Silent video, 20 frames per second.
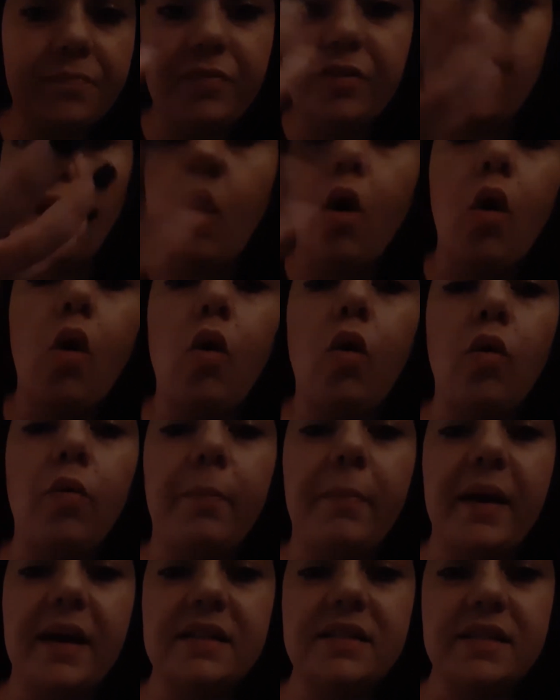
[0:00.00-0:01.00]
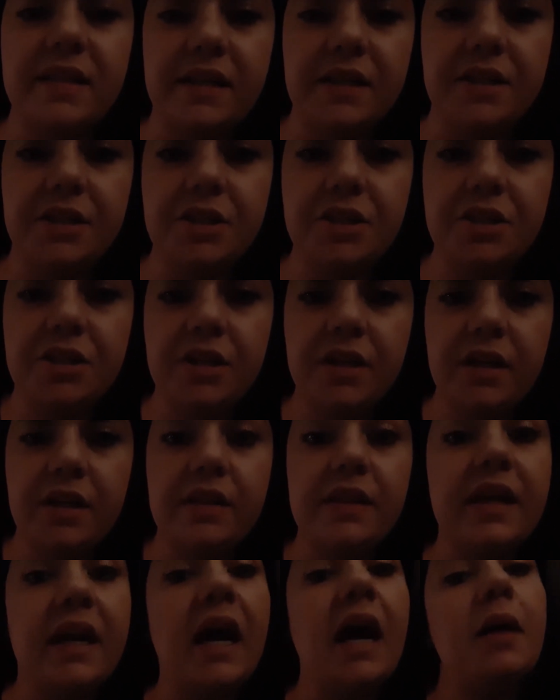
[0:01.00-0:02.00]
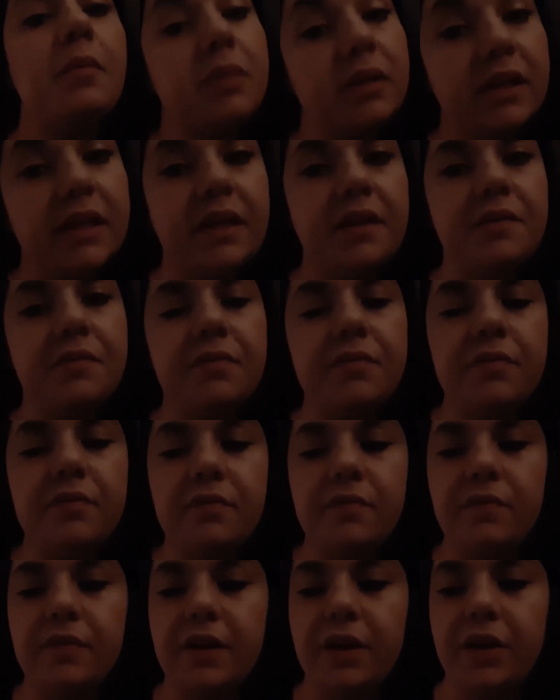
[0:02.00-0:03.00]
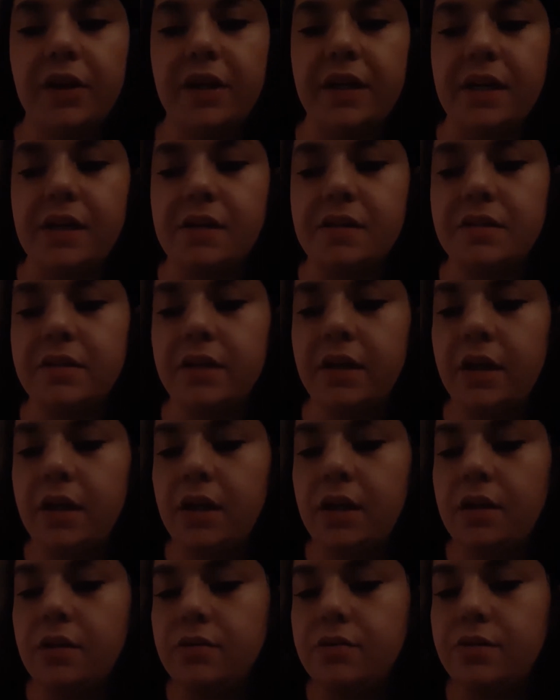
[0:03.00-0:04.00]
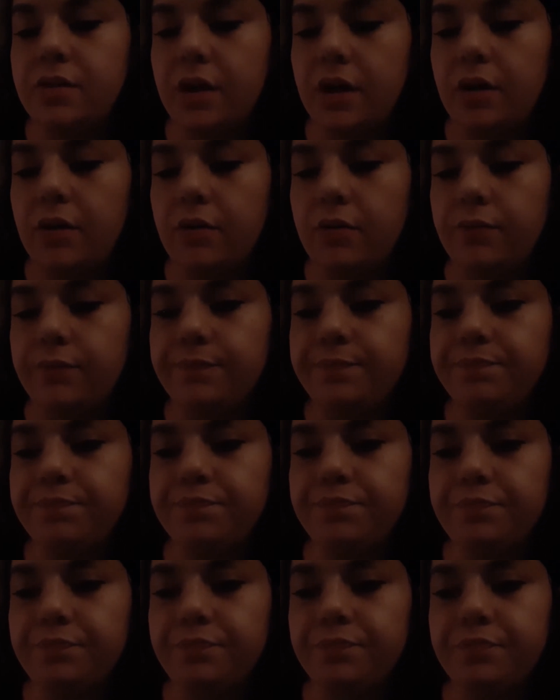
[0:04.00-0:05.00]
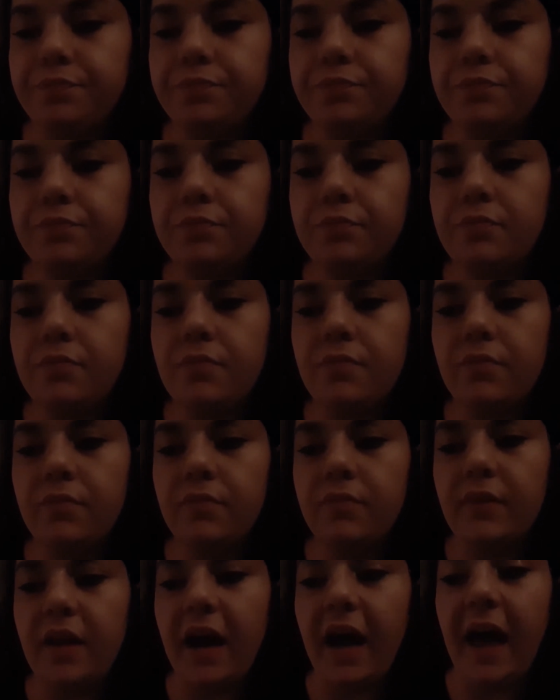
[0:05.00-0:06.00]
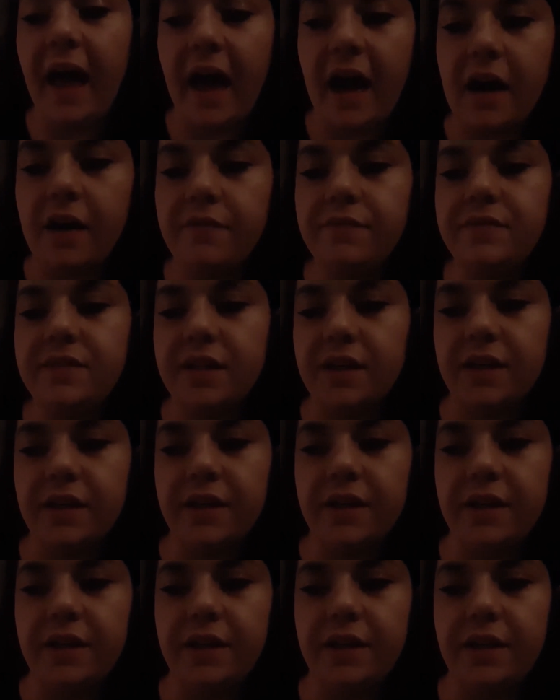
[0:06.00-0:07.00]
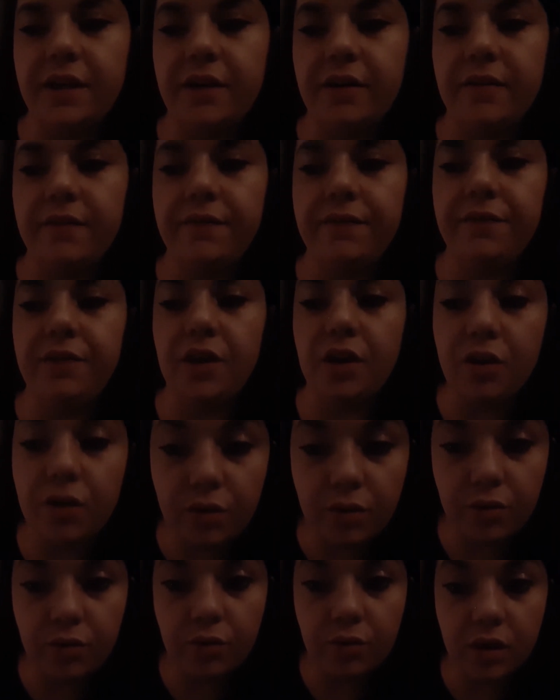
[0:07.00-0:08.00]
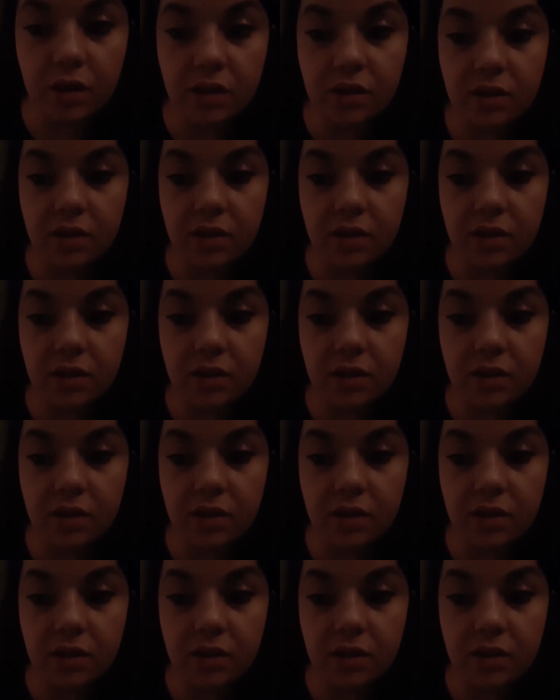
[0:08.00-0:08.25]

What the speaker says: whole message that I believe there is. So I have done a few